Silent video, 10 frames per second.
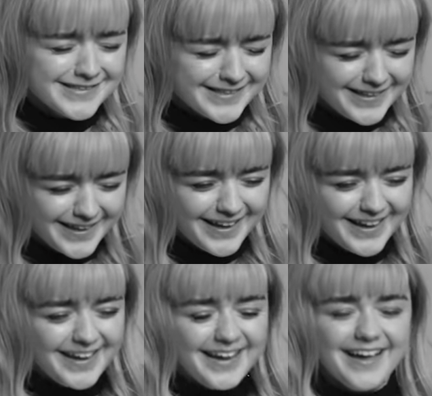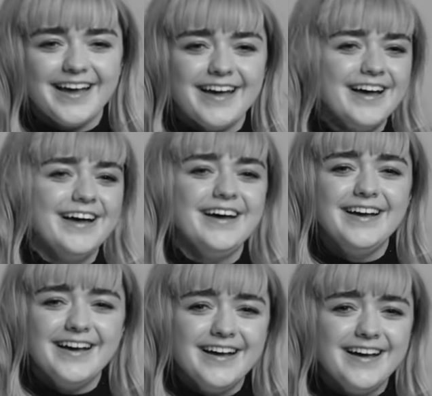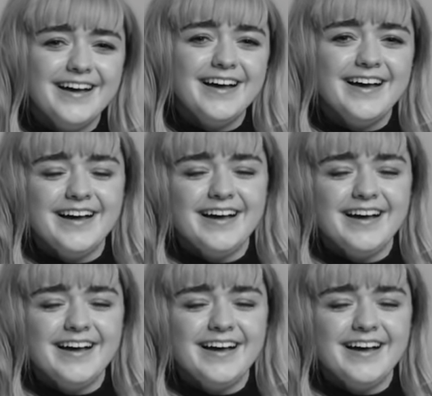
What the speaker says: (not speaking)